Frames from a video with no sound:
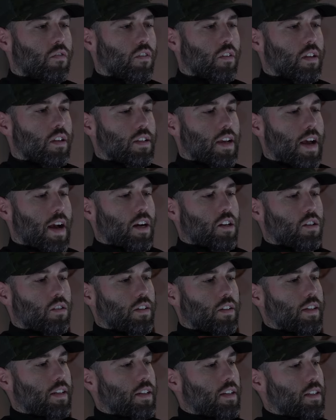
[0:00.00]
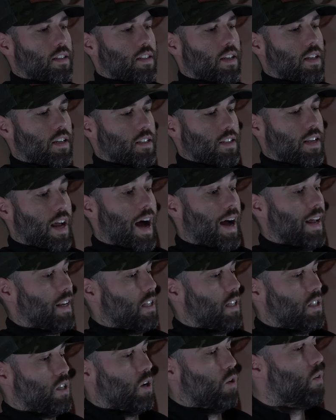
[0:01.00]
for this actually, it says not
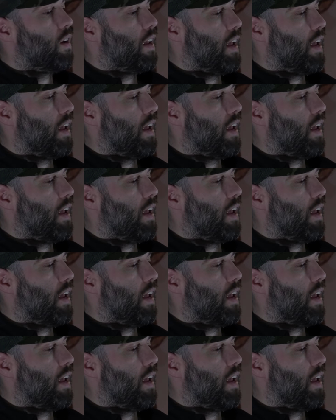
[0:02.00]
to toe